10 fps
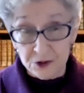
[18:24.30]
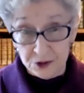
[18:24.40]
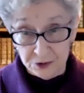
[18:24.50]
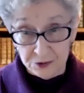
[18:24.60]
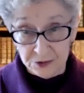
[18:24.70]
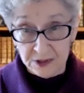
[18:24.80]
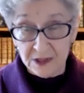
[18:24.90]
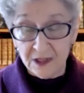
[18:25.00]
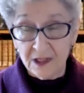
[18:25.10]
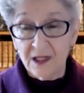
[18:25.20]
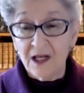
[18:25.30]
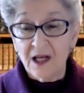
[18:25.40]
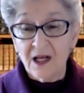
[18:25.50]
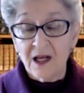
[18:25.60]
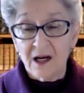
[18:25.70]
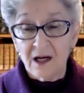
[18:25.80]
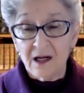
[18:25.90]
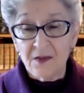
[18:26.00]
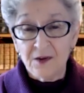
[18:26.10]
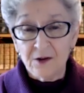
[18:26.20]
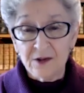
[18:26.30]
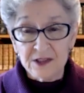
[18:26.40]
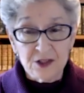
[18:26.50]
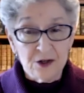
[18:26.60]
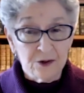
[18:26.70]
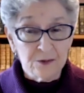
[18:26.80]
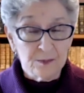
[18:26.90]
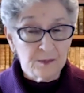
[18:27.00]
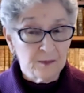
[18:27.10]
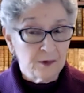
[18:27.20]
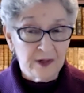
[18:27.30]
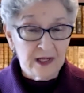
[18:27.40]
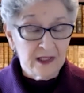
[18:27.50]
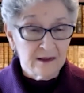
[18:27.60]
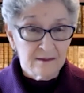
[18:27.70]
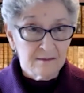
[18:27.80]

Jews, there is no great